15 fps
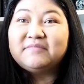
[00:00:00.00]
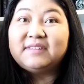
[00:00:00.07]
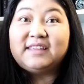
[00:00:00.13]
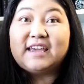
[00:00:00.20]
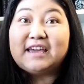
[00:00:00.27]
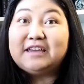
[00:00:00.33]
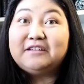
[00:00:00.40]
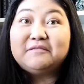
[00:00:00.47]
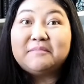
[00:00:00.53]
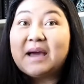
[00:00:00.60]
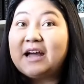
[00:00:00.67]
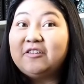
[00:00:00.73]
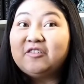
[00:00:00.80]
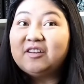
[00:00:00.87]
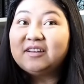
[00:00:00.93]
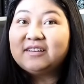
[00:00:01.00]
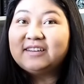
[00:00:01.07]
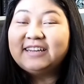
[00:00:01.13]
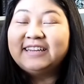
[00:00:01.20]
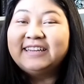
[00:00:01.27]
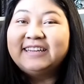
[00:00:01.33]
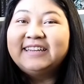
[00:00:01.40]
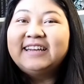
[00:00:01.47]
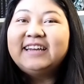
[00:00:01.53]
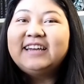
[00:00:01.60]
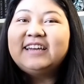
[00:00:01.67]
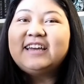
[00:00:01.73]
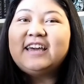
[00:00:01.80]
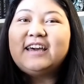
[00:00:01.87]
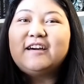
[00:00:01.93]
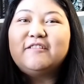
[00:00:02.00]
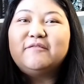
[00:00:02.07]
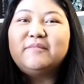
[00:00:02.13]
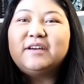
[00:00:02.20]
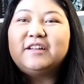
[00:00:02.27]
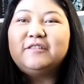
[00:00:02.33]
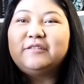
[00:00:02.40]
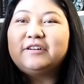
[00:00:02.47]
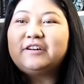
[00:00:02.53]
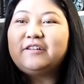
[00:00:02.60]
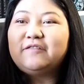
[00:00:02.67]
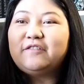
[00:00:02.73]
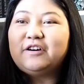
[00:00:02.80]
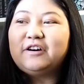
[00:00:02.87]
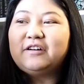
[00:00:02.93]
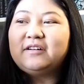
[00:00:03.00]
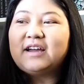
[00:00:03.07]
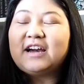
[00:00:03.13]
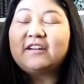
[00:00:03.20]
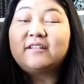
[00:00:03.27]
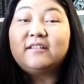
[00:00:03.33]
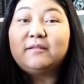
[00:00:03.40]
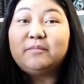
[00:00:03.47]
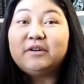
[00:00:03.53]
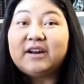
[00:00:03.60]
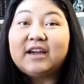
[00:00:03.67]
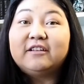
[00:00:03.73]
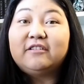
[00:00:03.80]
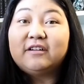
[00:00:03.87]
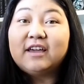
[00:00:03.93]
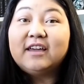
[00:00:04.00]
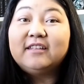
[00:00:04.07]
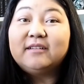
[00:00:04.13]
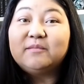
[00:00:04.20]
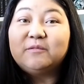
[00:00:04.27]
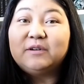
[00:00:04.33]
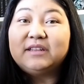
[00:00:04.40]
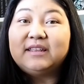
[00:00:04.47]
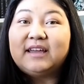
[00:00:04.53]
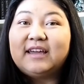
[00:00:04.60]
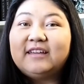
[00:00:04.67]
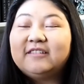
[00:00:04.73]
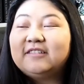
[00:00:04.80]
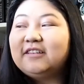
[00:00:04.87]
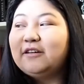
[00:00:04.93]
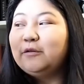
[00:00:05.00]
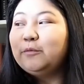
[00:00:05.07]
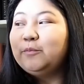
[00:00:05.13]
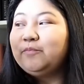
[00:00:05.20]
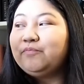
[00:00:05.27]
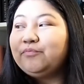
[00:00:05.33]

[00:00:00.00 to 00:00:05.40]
gain magic in order for her to actually protect her kingdom one day. So